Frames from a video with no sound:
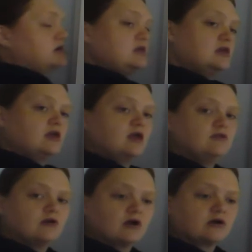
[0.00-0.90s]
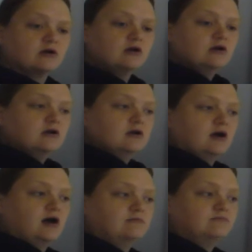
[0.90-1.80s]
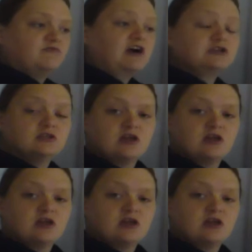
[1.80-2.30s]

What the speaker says: e in your function